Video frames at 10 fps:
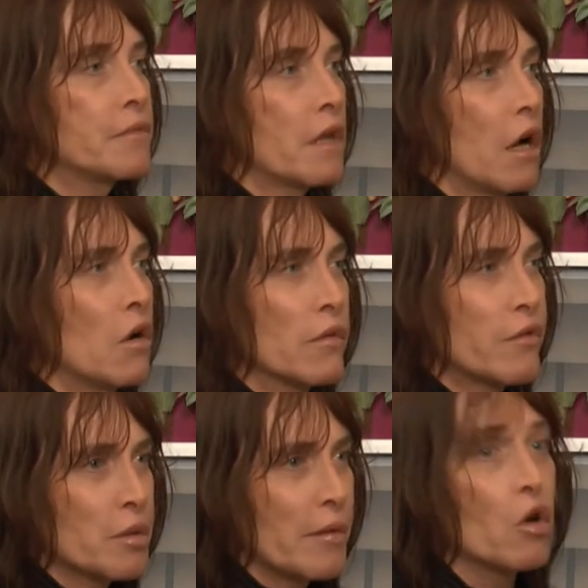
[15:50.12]
Oh, I've
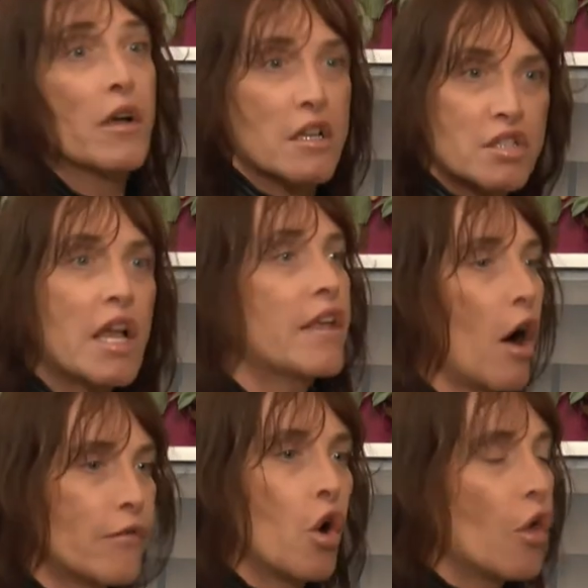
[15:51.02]
got something wrong. Say
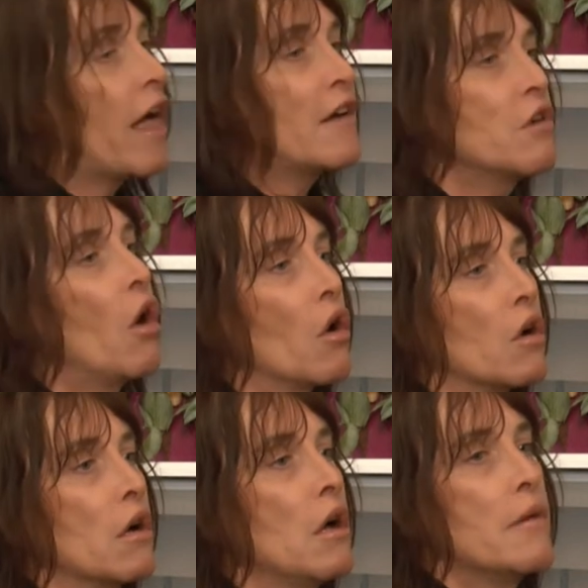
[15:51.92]
I've got that wrong,
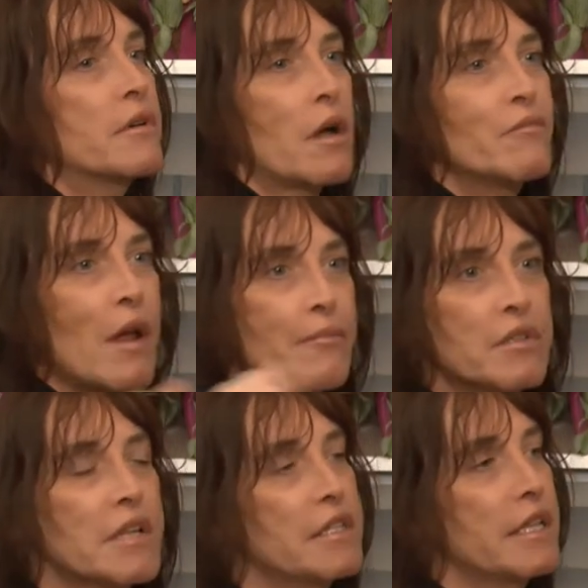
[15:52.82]
because I'm
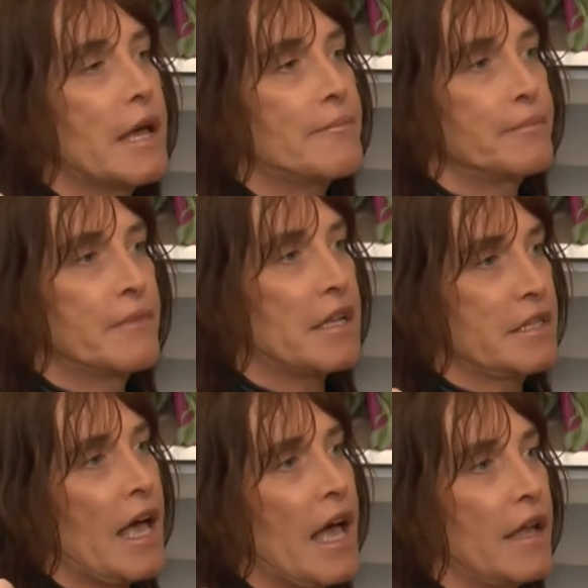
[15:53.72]
representing that
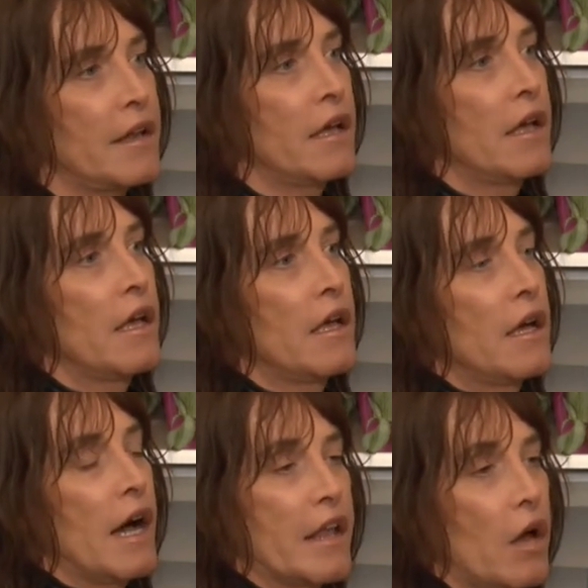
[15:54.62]
dad.
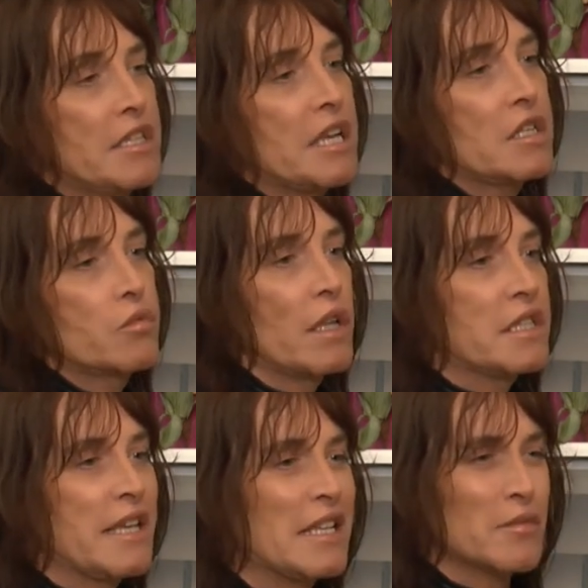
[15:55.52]
And it only takes one
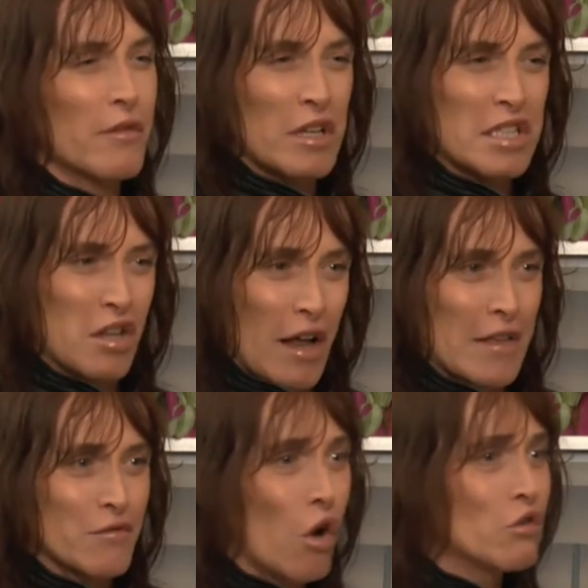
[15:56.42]
sentence if I've got it
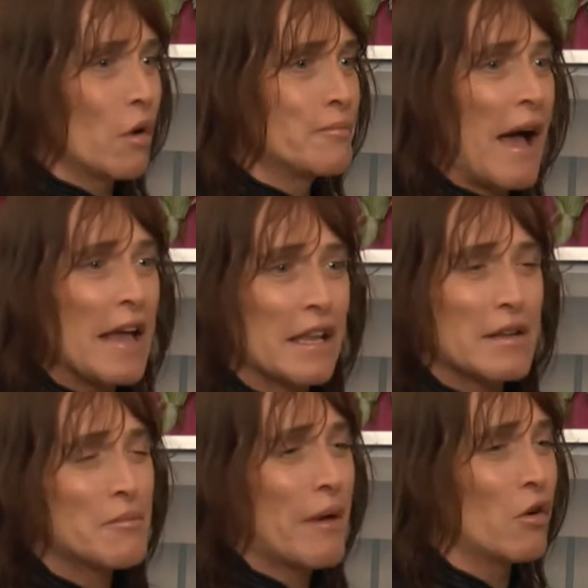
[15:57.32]
slightly wrong, or I'm padding a
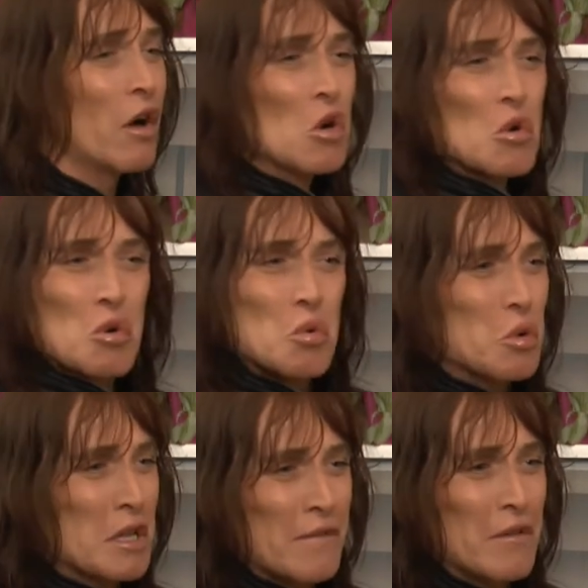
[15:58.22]
little bit, or
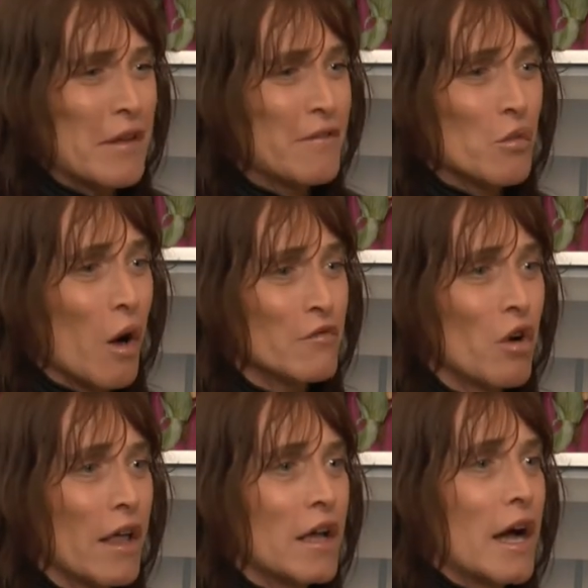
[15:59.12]
what it didn't feel quite
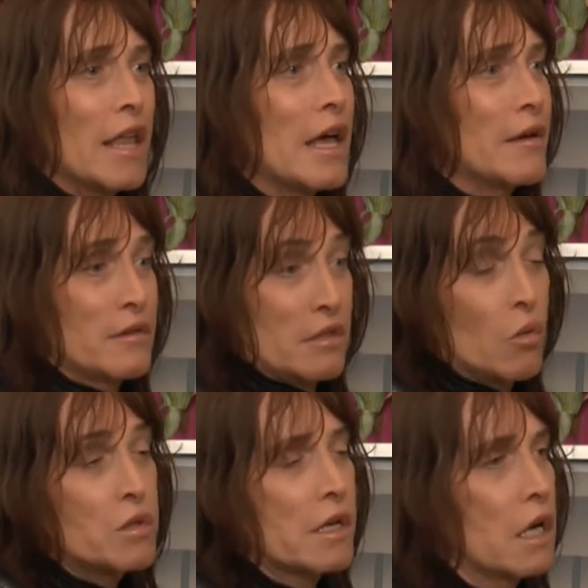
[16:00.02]
right, and that
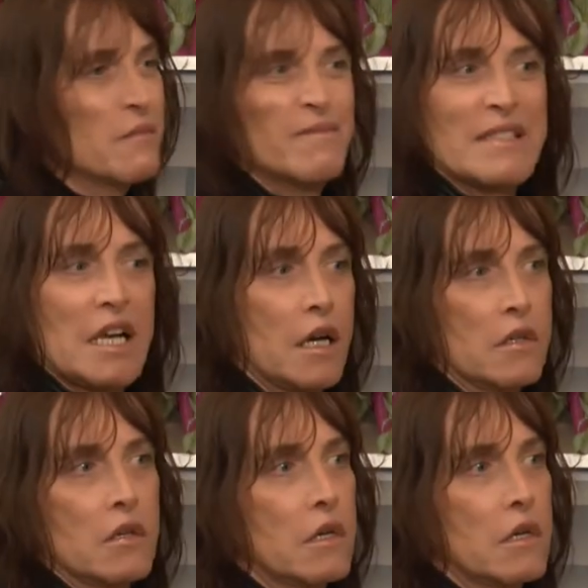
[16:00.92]
daughter goes, no.